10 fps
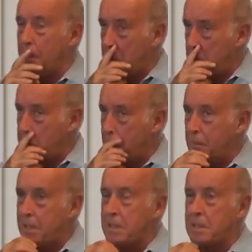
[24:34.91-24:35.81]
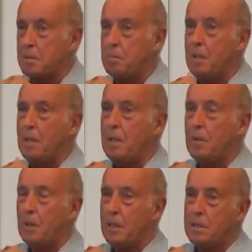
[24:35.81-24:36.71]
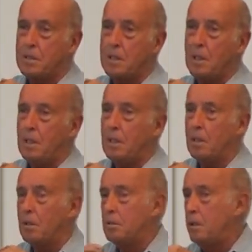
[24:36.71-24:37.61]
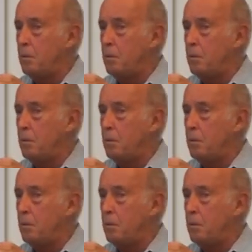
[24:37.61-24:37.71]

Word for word: anti-Semitism where his you know,